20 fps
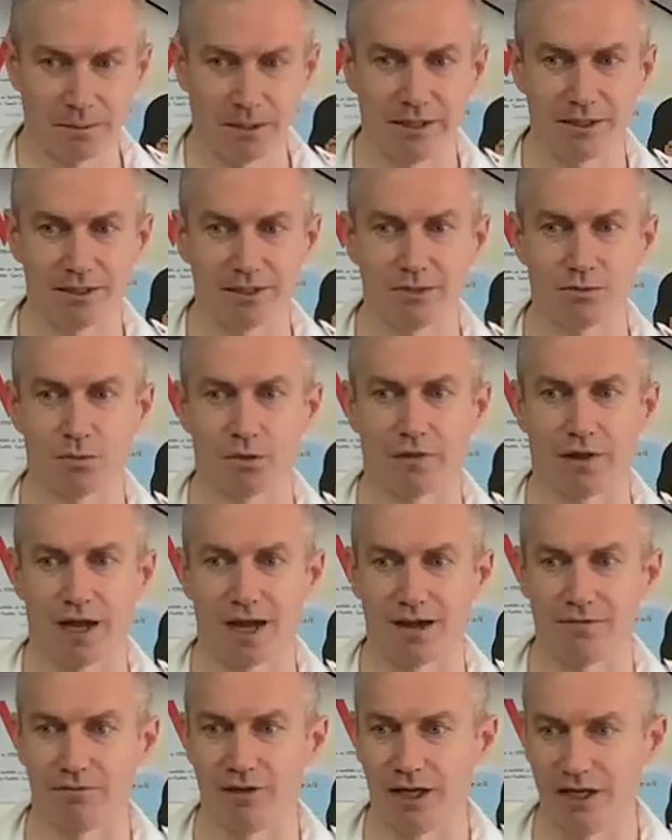places where they
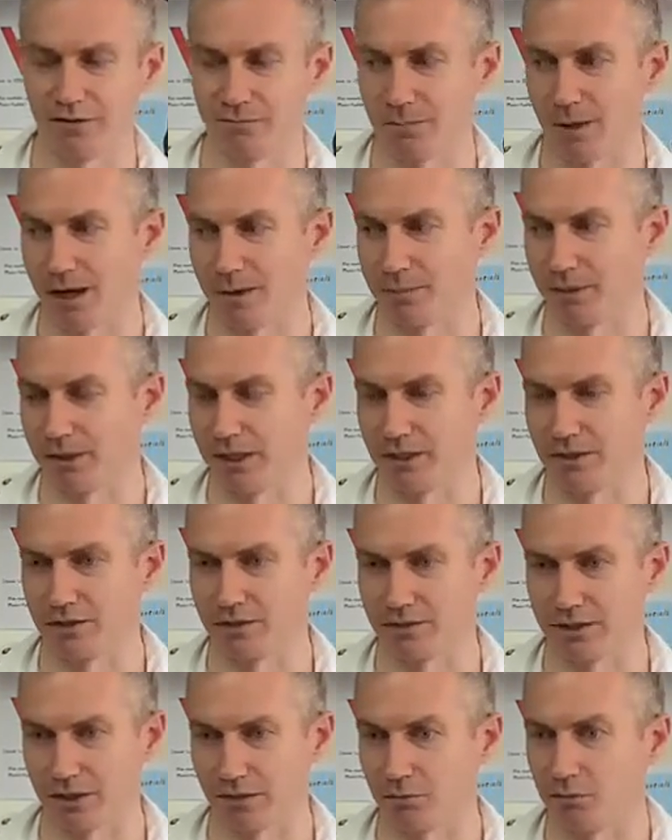have native
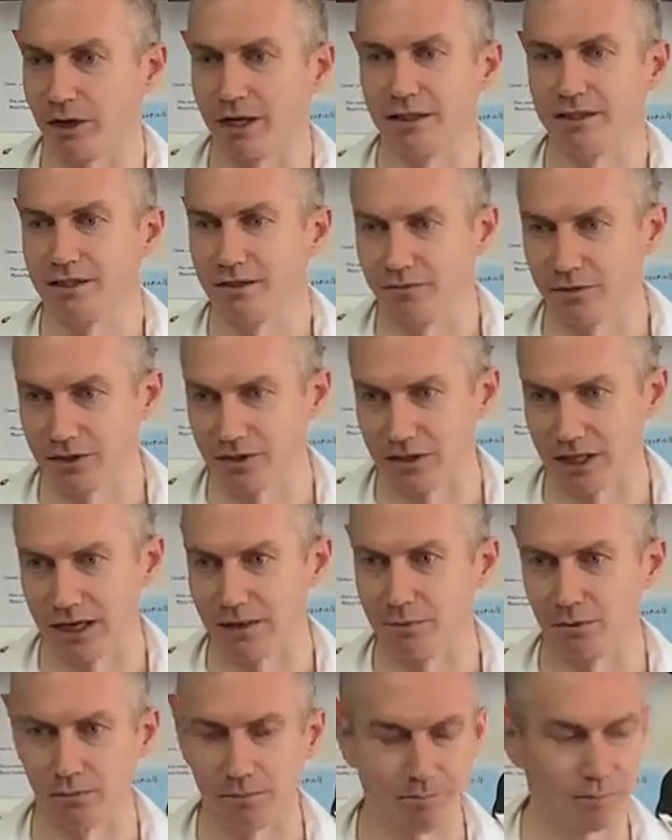populations that are relatively
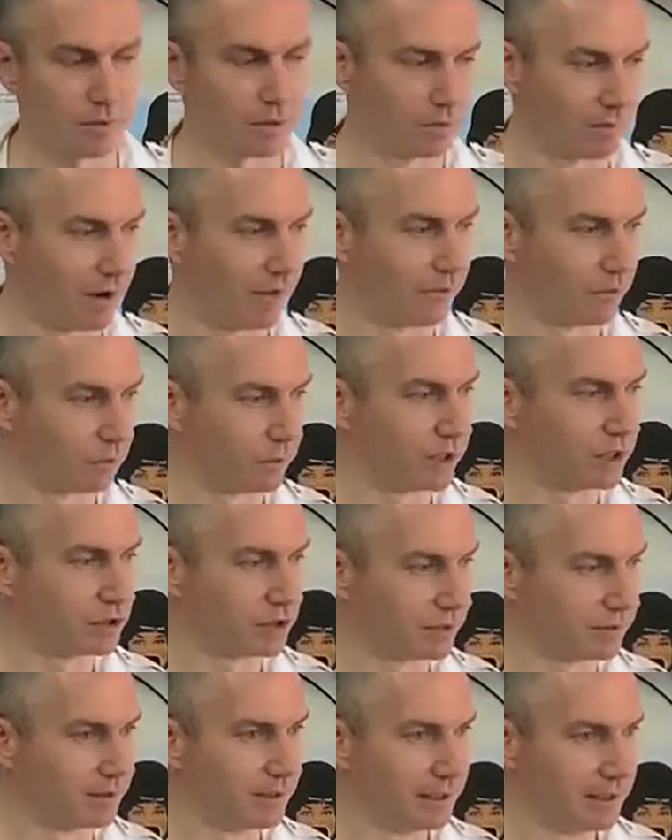stable around the
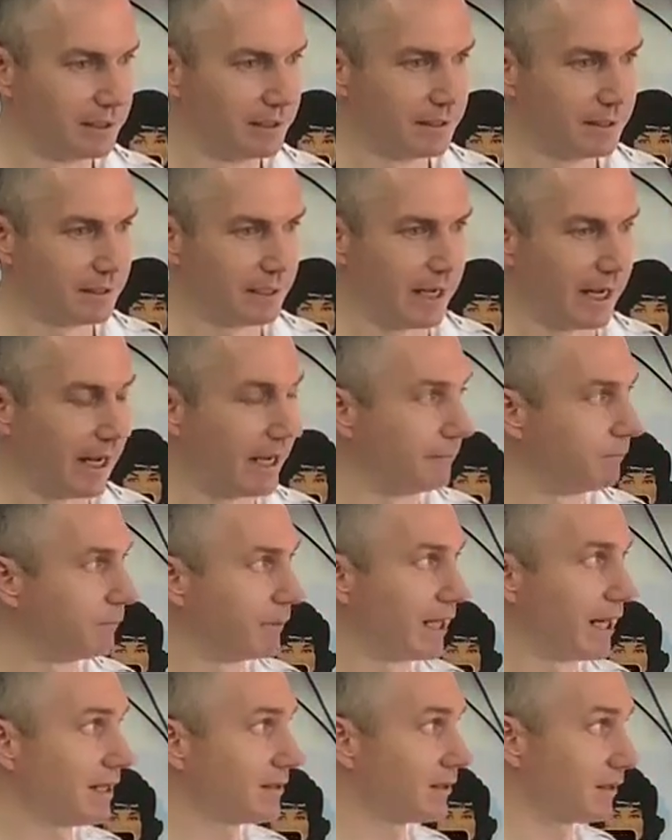region. And
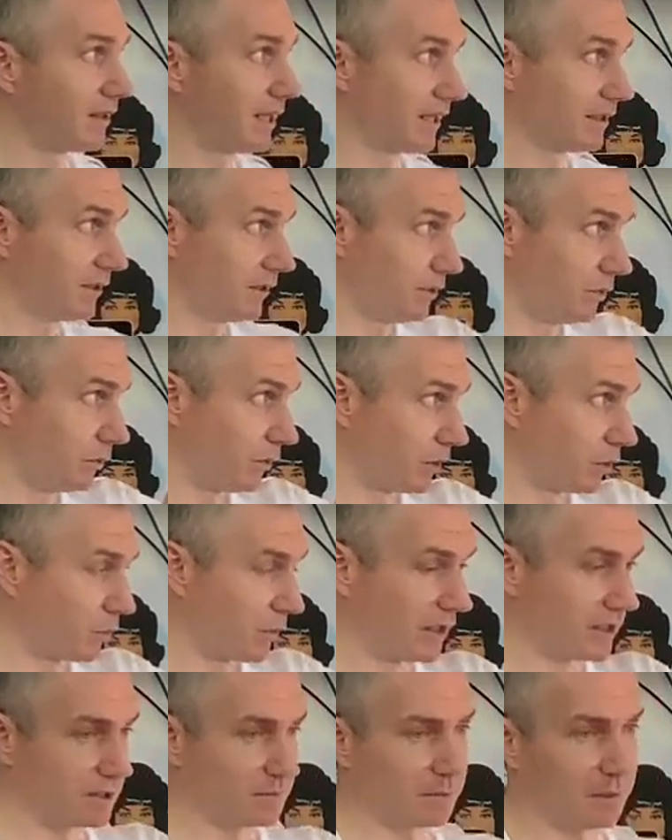it has a lot to do with the
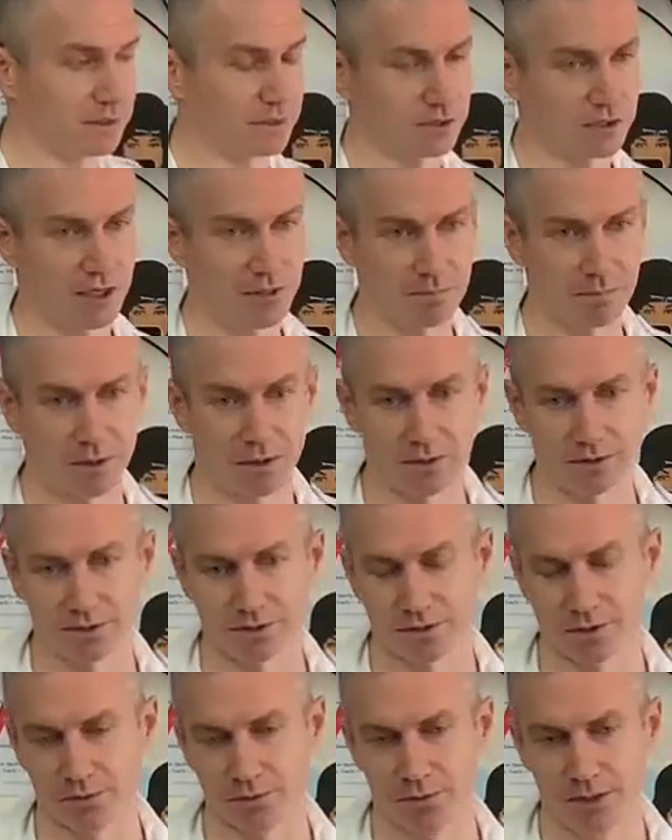way this place is shaped, but
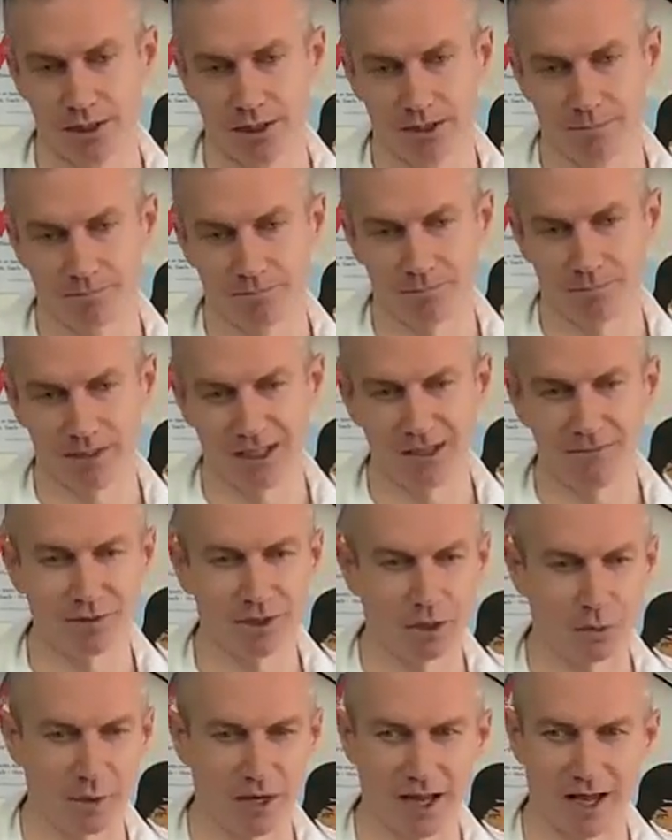also, even
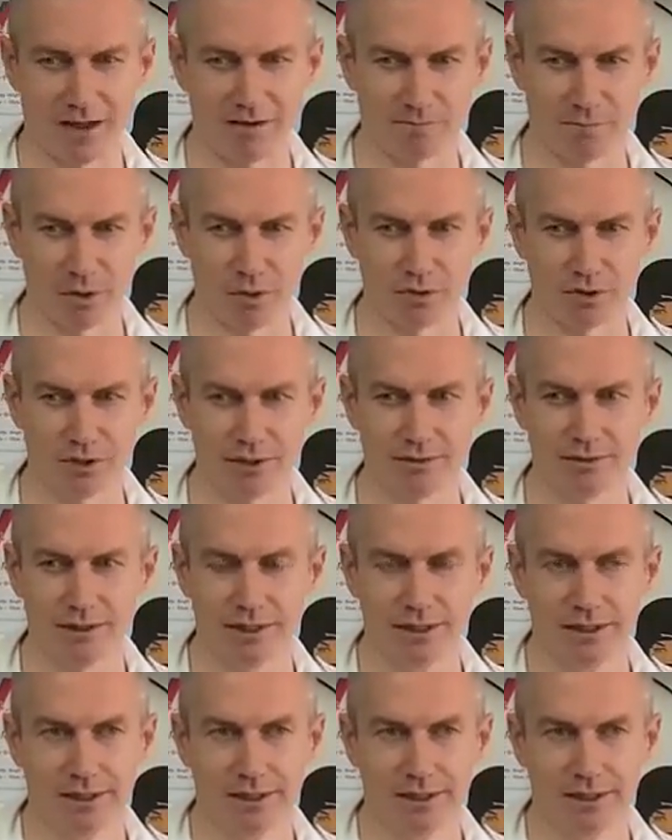though we have poaching,